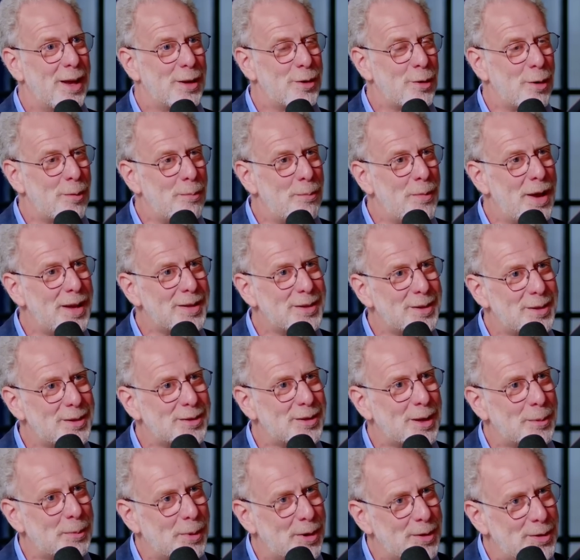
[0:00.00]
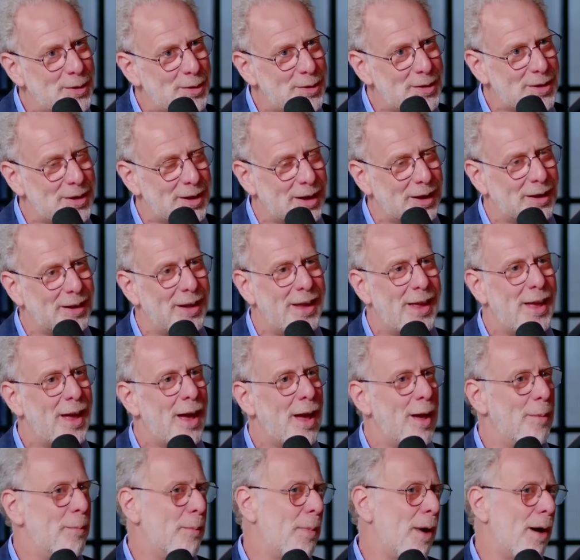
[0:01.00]
Your muscles are producing
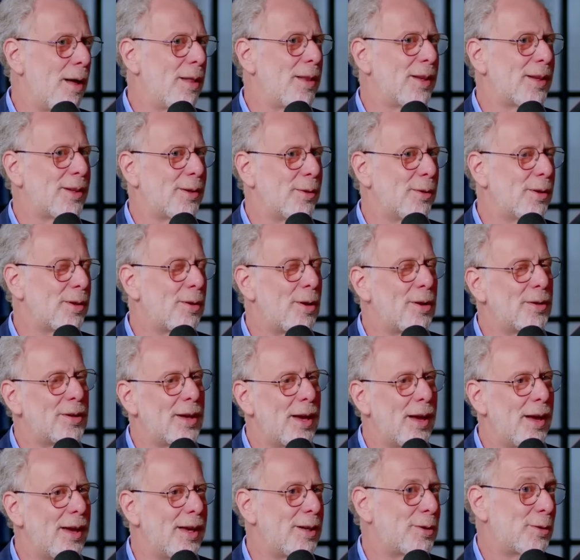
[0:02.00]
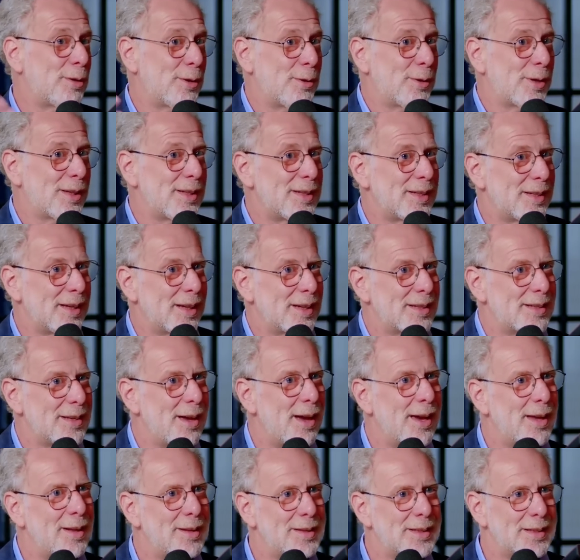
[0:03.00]
a molecule called interleukin-6,
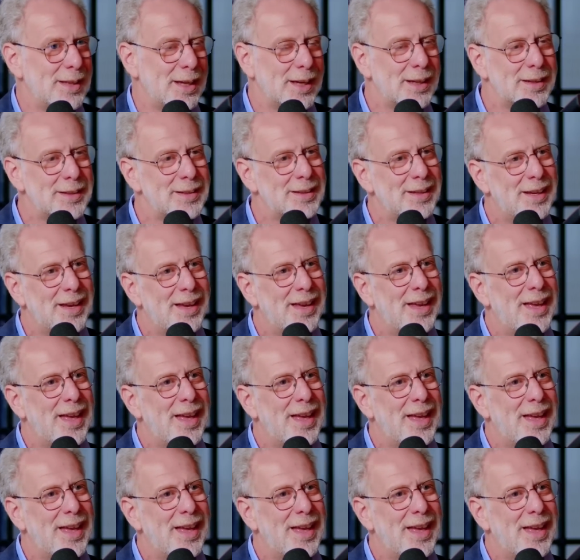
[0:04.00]
IL-6,